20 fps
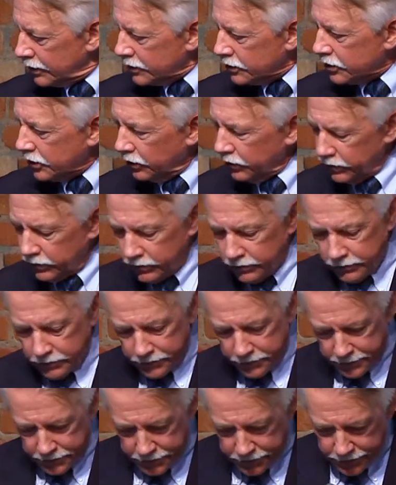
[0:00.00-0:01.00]
So,
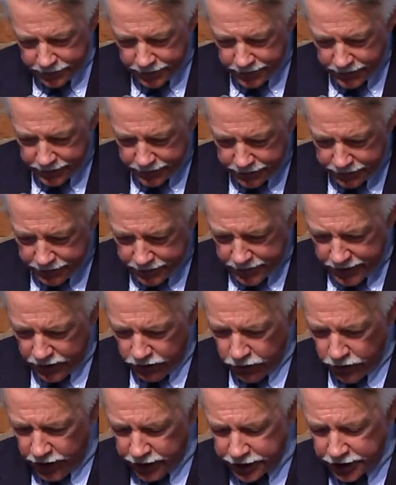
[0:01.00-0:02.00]

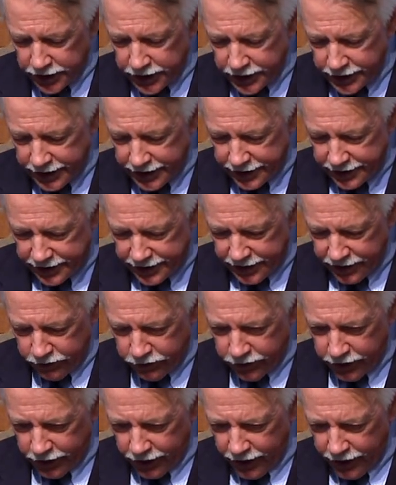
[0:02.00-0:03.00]
in Washington, D.C.,
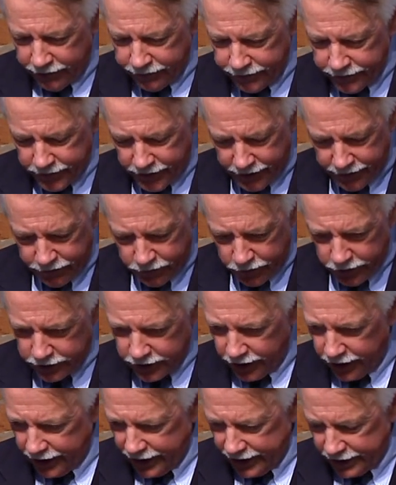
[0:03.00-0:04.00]
where I've, I've
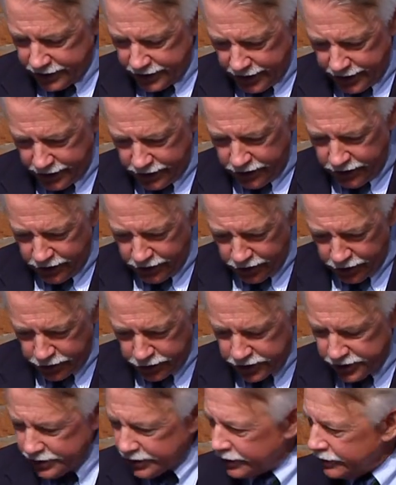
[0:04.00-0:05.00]
worked the last eight
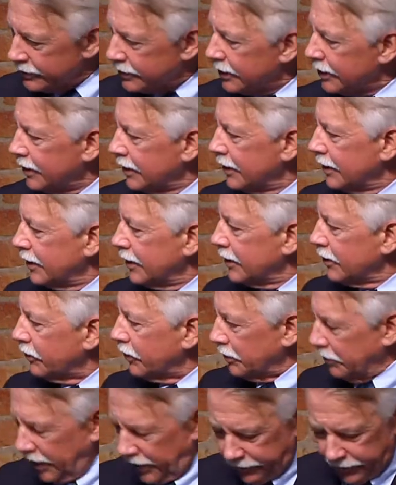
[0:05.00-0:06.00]
years, and
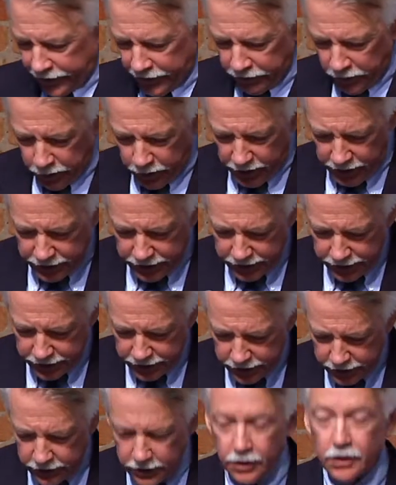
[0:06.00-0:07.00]
one of my favorite
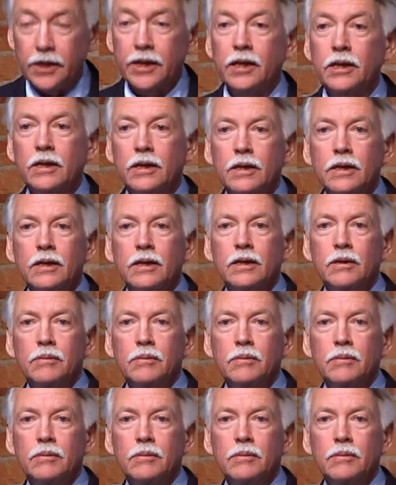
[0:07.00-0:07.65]
places is the Lincoln